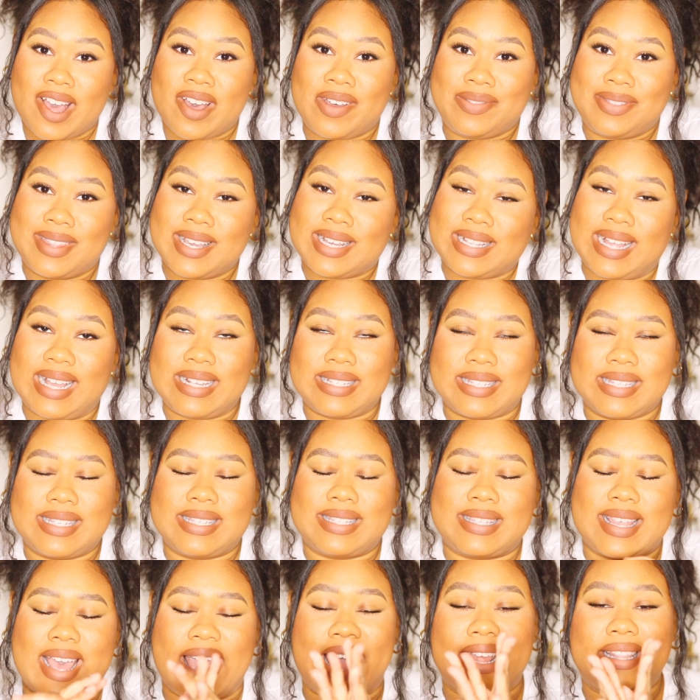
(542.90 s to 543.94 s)
of the
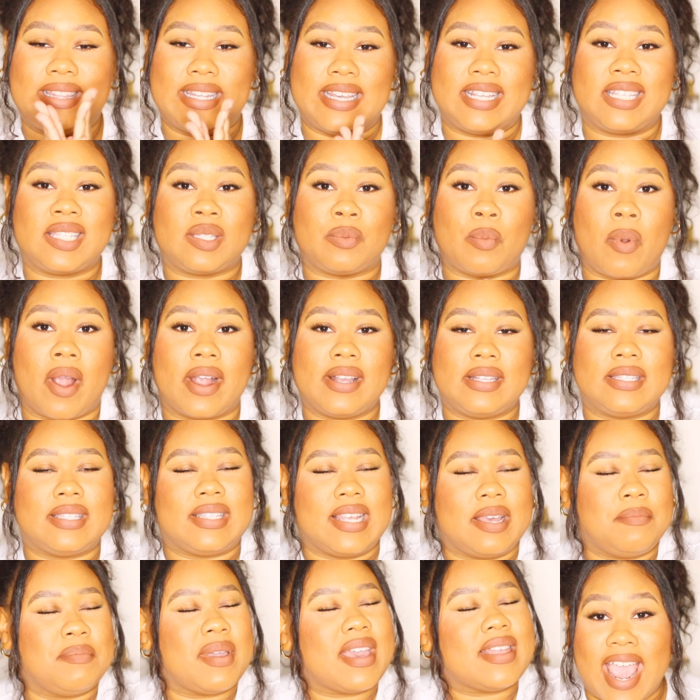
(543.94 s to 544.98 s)
glasses that Lensmart
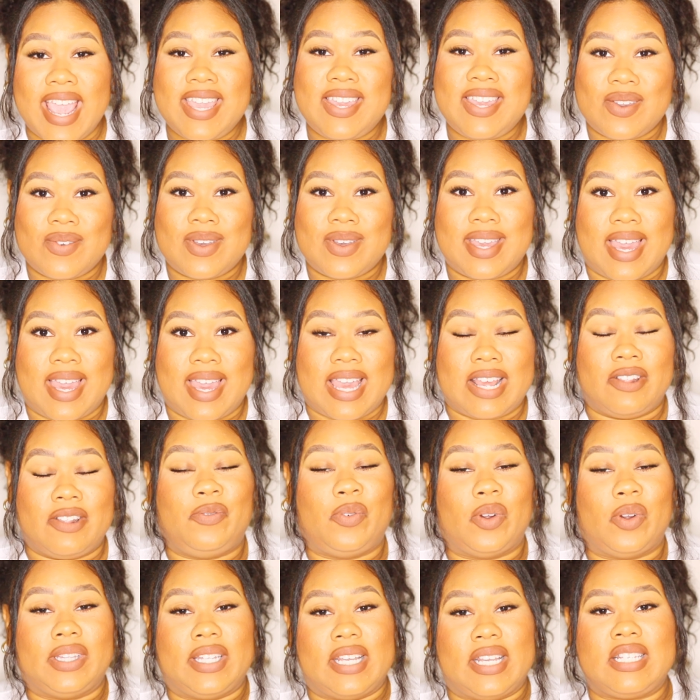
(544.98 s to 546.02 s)
sent me. Thank you again
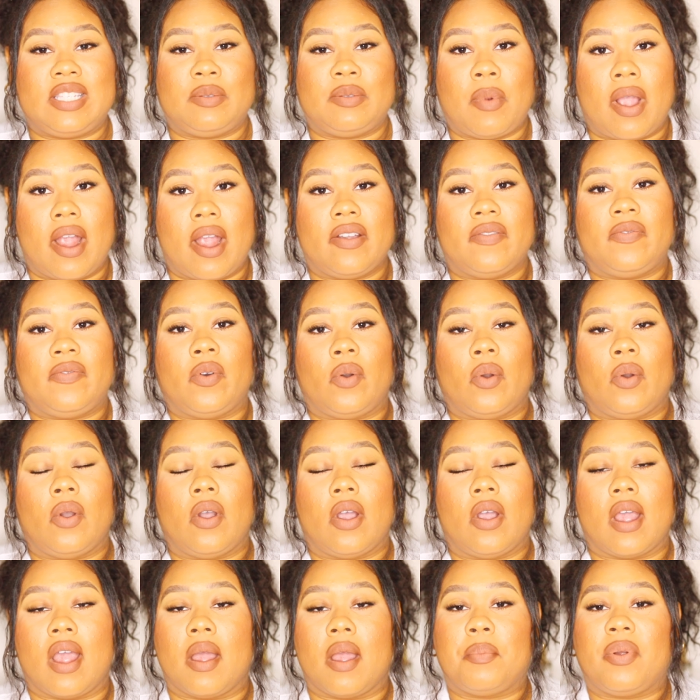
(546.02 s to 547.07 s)
for Lensmart
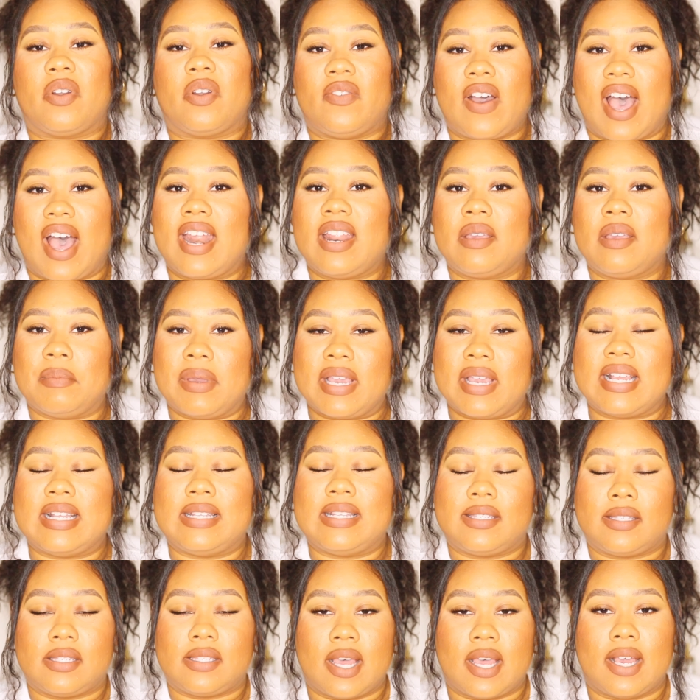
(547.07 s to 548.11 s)
for providing me
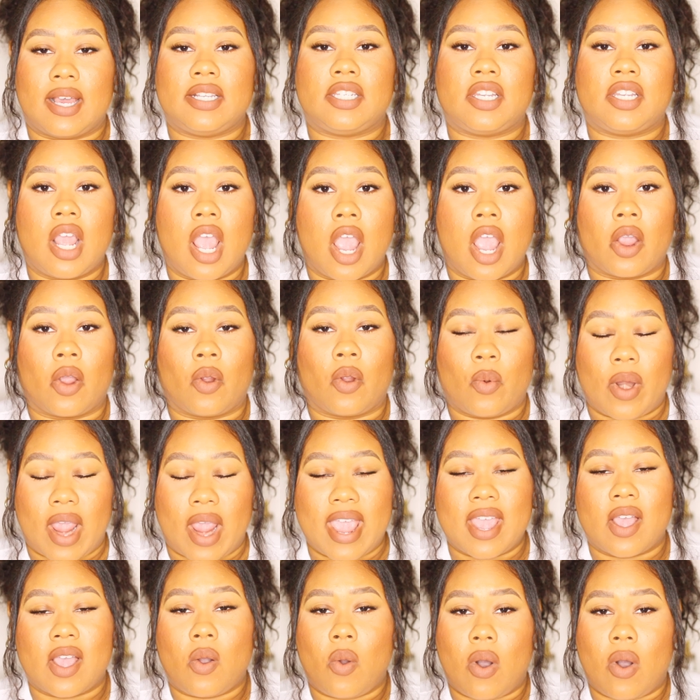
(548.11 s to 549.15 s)
such
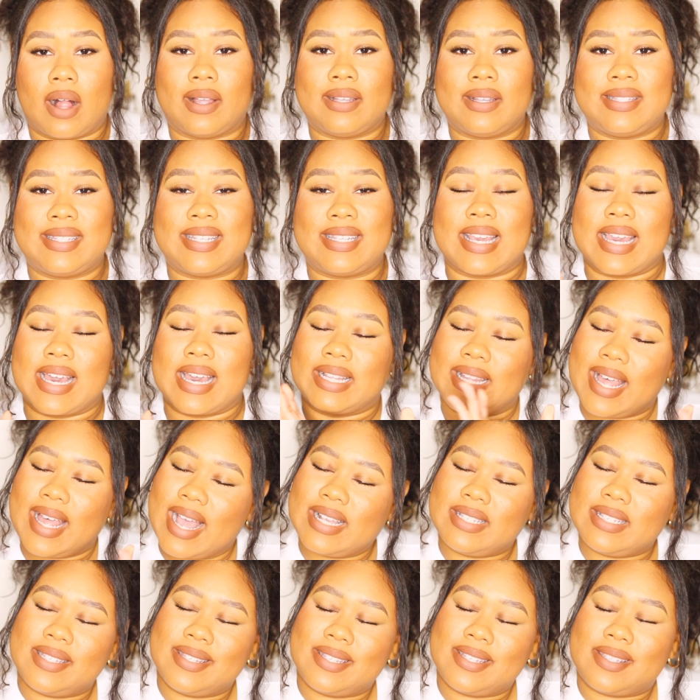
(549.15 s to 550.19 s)
great quality
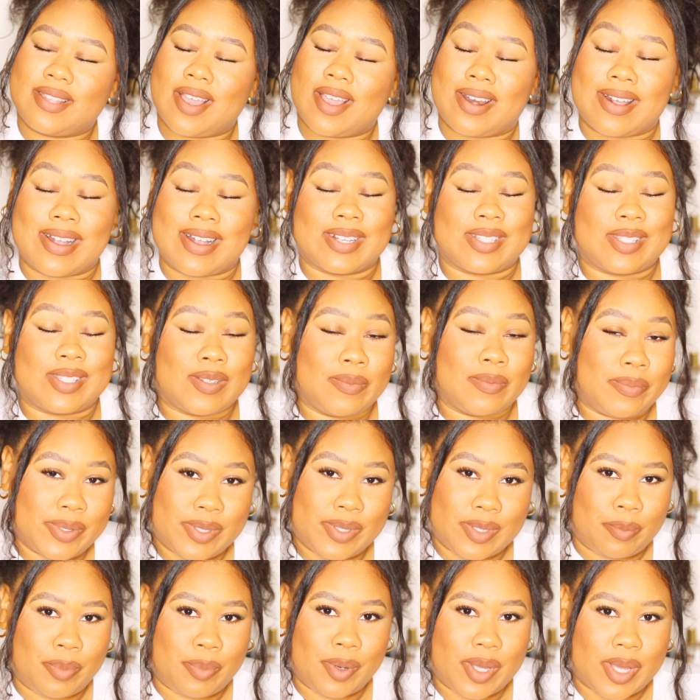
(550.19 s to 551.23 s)
glasses that are
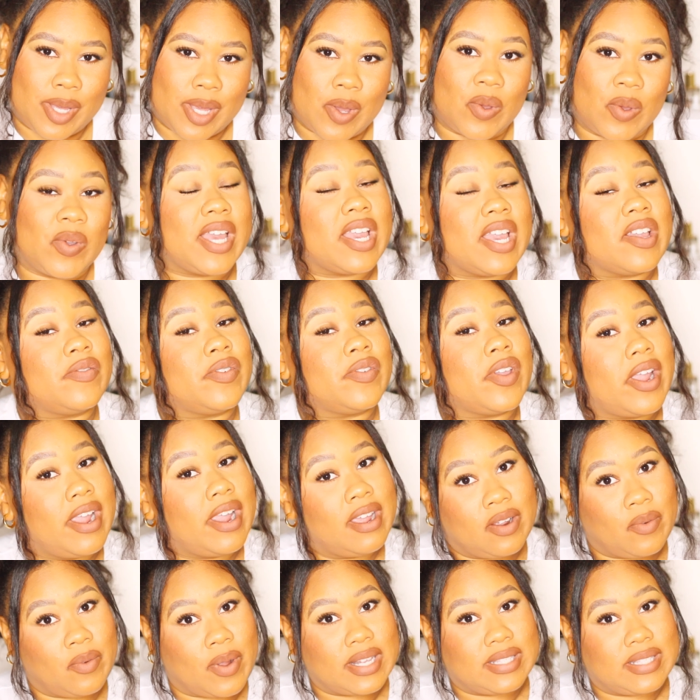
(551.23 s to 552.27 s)
super cute. If you're
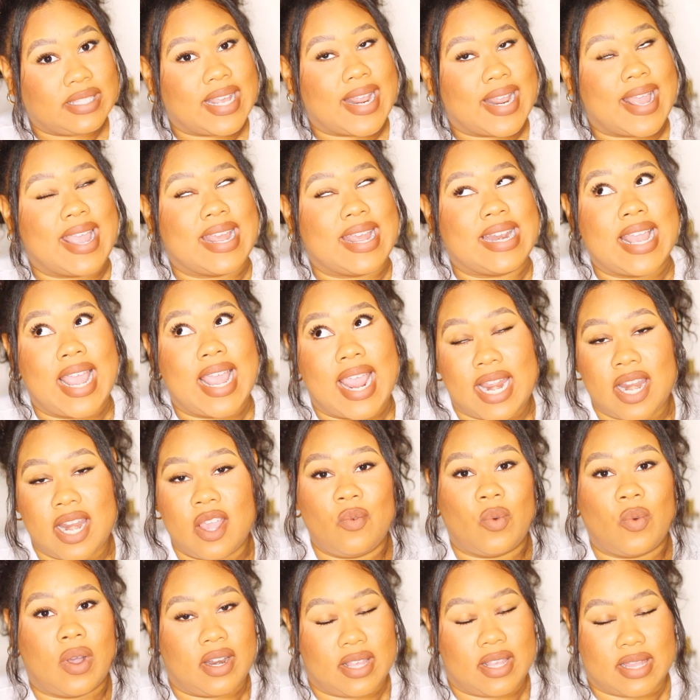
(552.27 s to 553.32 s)
interested in any
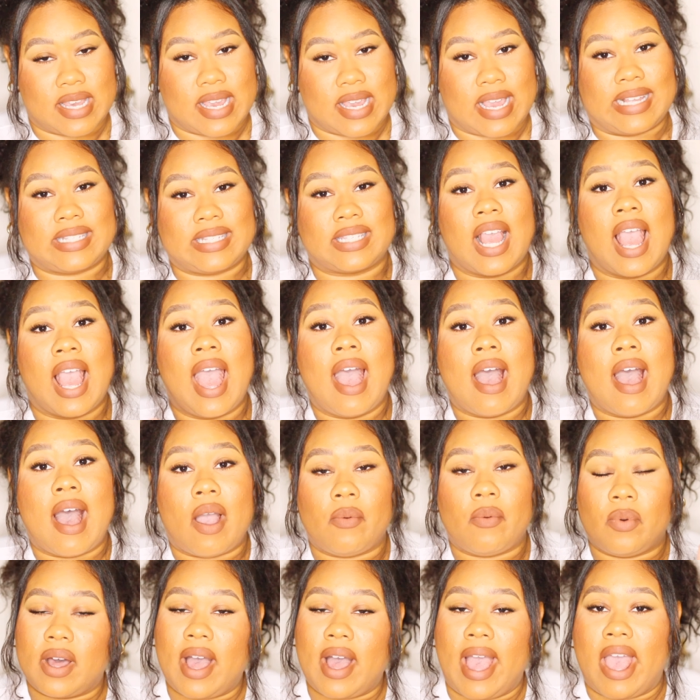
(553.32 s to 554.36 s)
one of these,
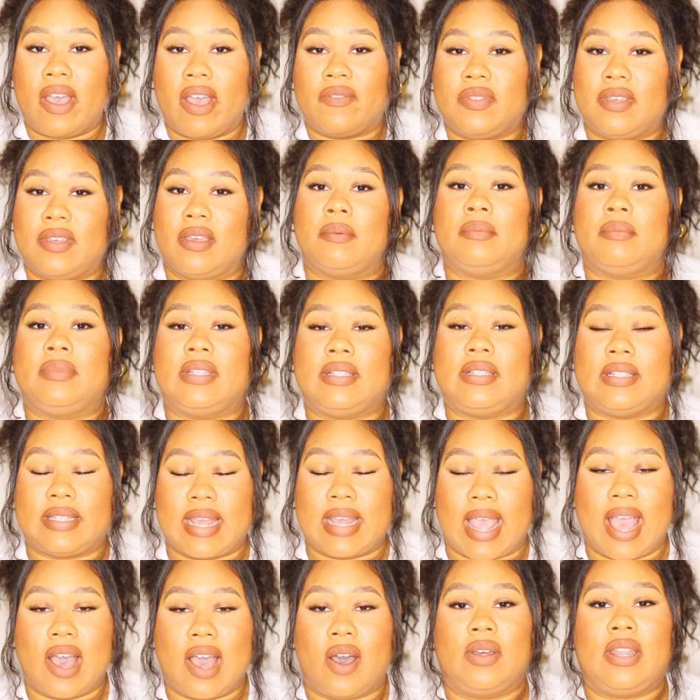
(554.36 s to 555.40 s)
I will have them
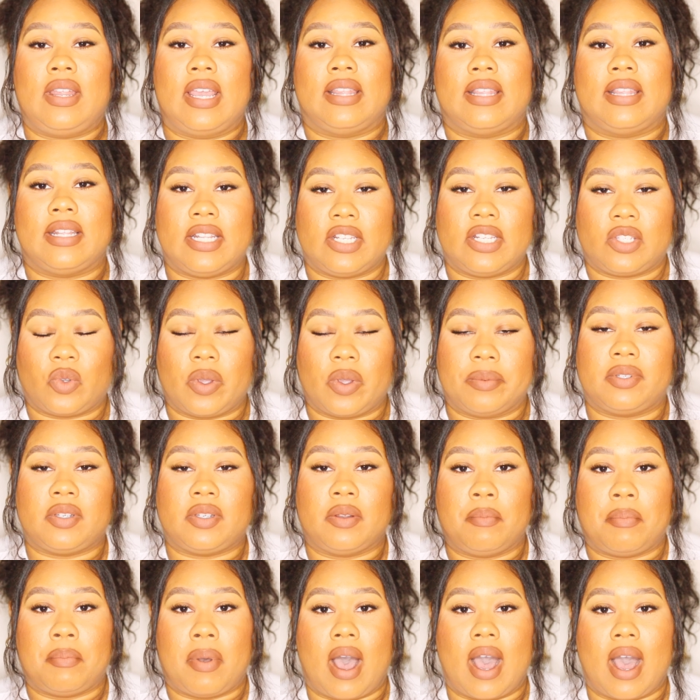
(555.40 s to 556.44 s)
down in the
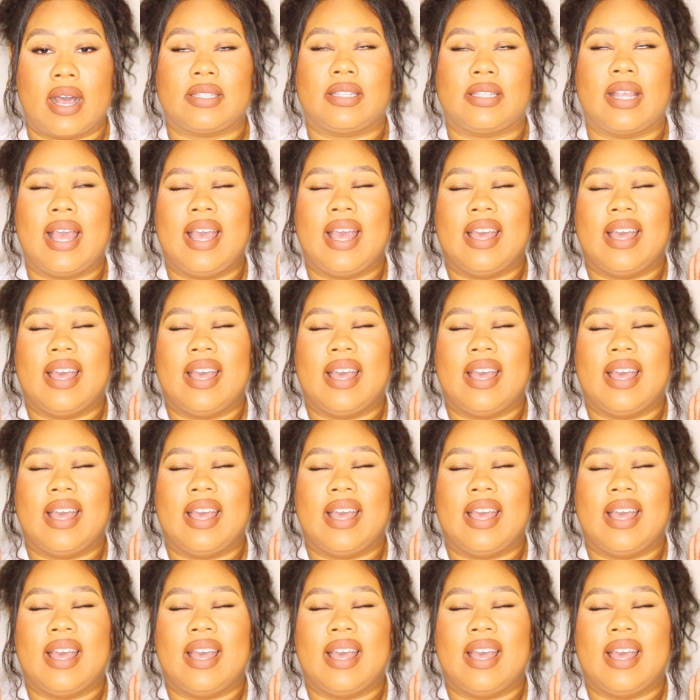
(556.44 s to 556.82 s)
description box